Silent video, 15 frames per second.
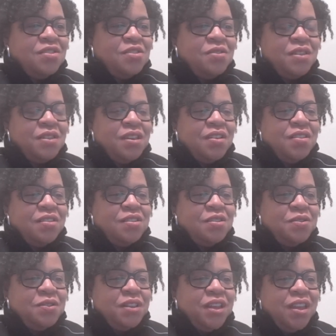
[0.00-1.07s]
do you think it's
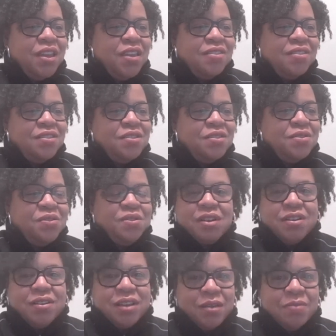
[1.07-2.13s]
too late to
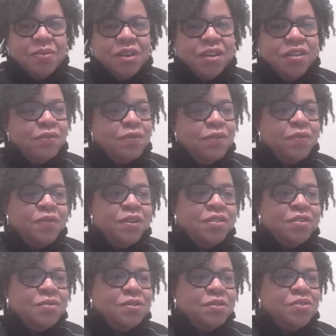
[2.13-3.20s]
start the application for fall
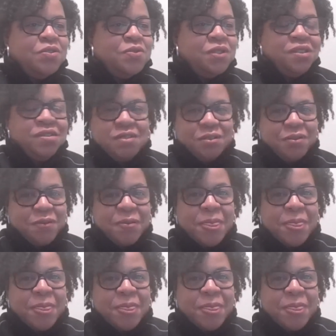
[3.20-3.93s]
twenty twenty-two?